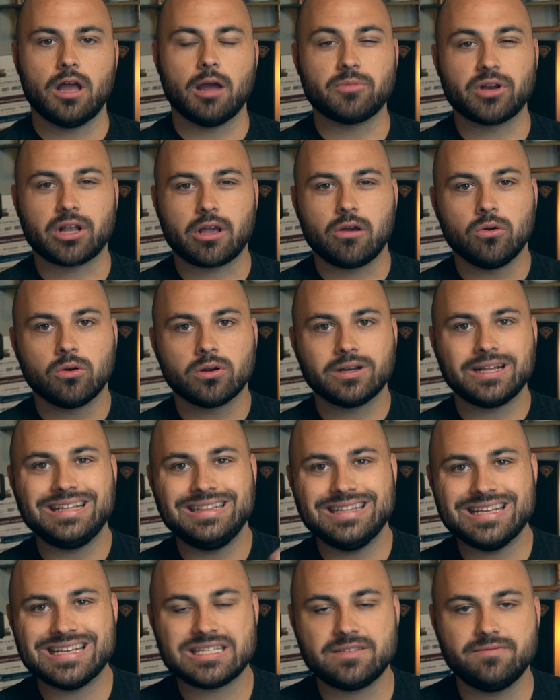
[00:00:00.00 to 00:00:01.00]
I'm
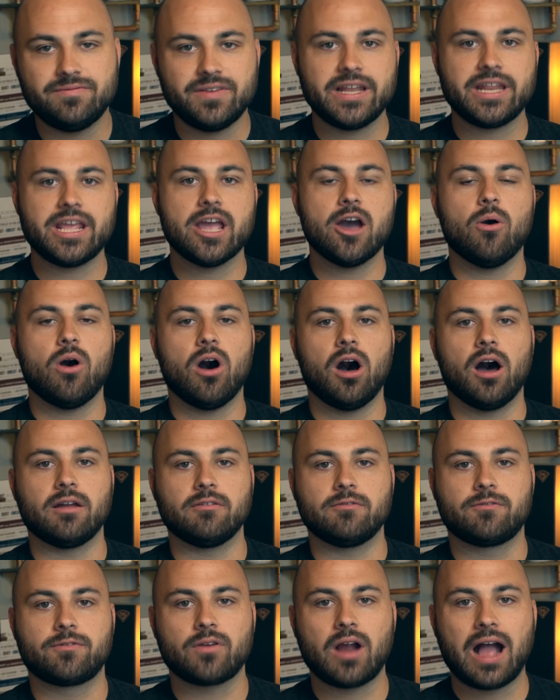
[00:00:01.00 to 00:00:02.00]
recording this video
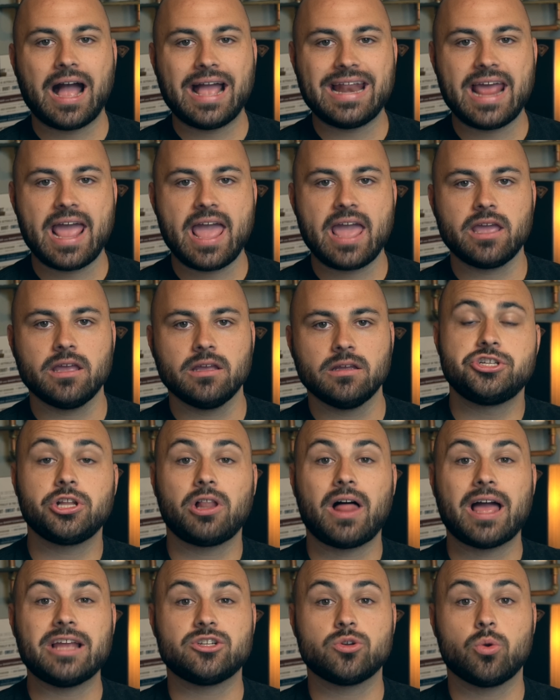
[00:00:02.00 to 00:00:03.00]
on Friday,
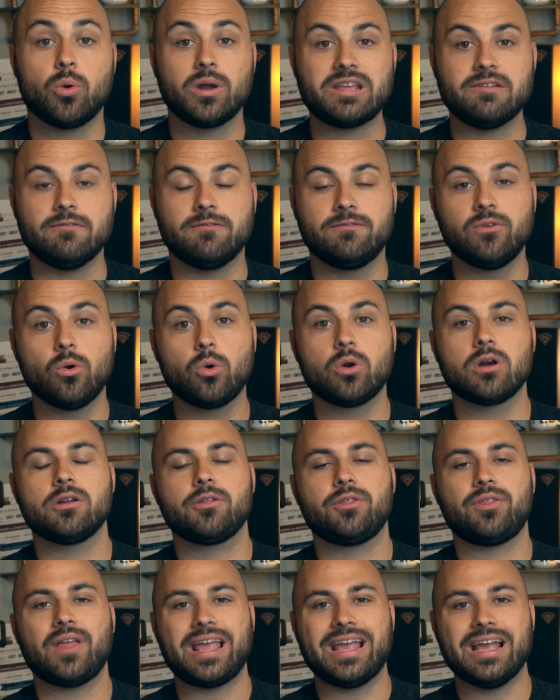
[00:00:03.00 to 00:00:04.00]
July
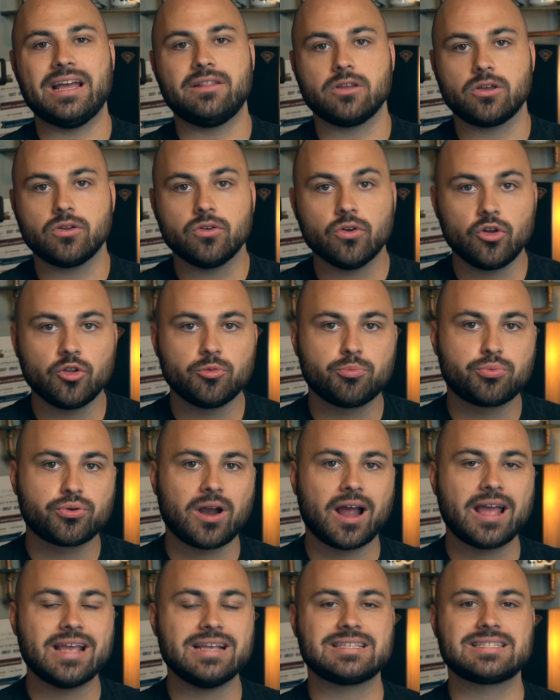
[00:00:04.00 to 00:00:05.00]
twenty-fourth, and the gold
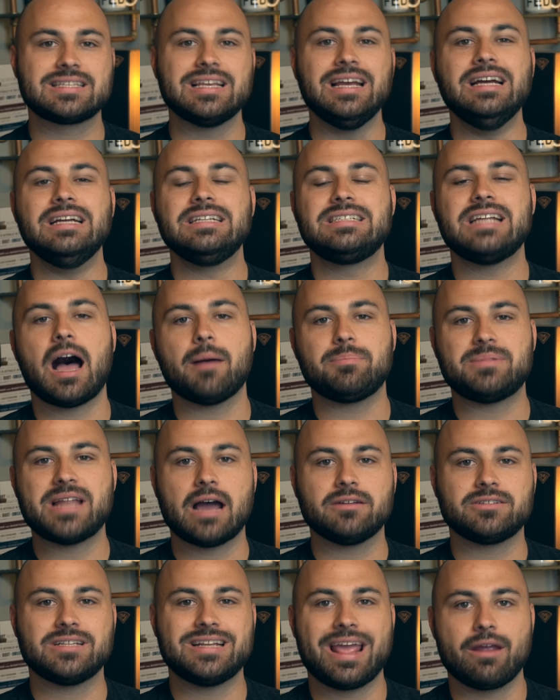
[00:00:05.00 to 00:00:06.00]
price topped
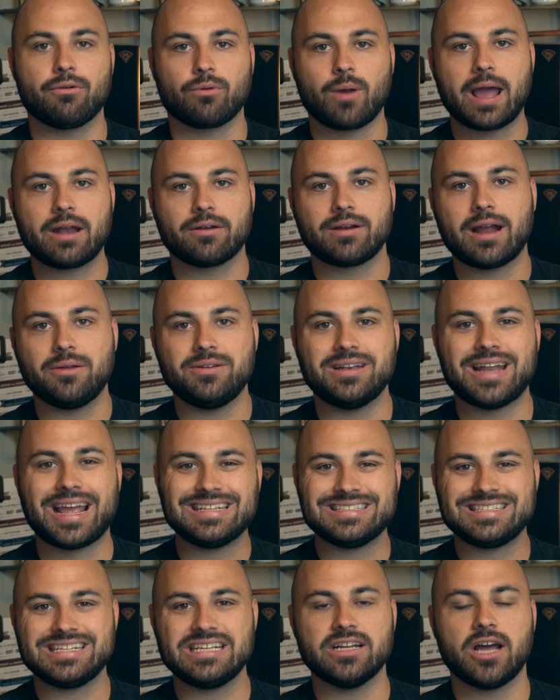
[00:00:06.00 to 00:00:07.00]
out today right around
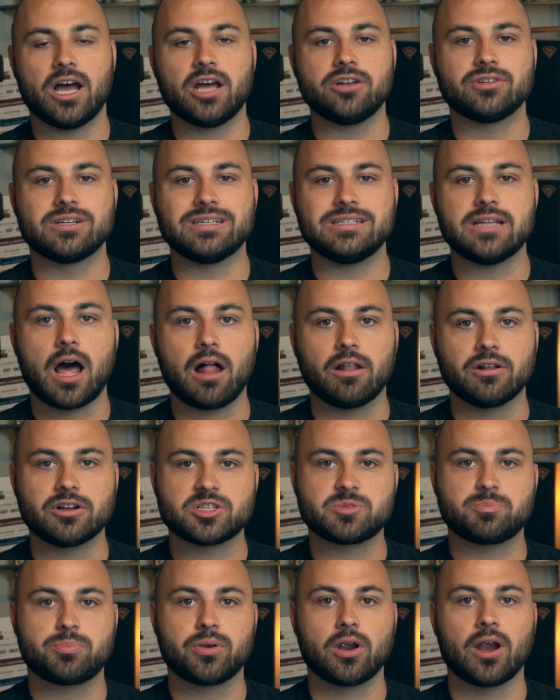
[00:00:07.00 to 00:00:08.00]
nineteen hundred
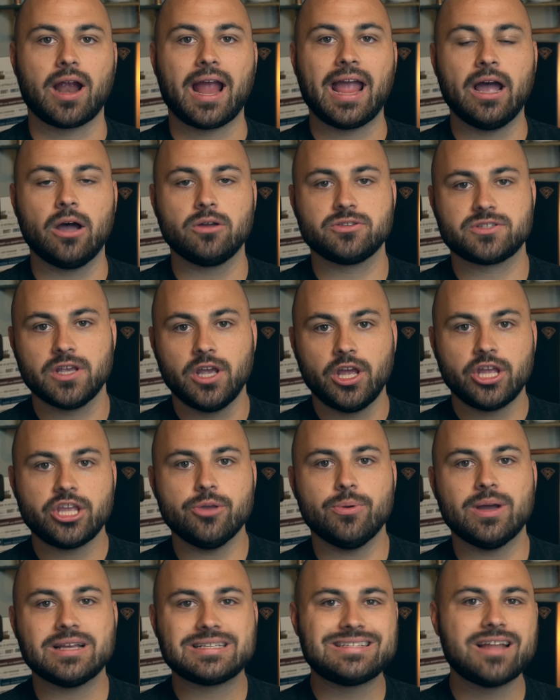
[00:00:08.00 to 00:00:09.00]
dollars per ounce,
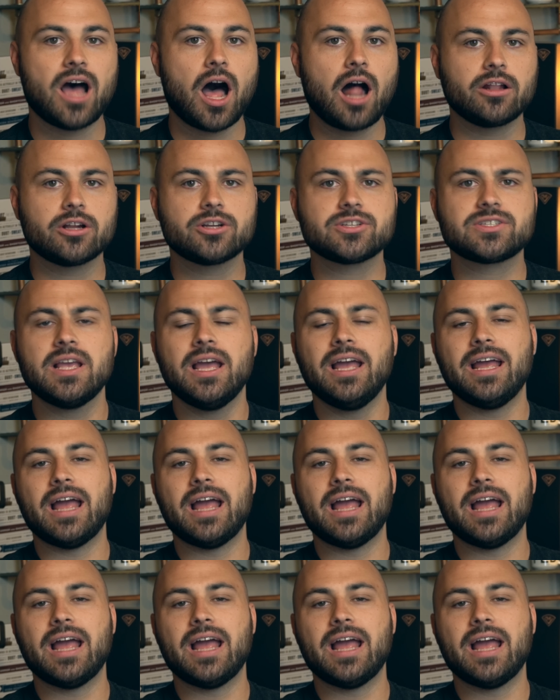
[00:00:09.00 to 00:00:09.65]
U S dollars.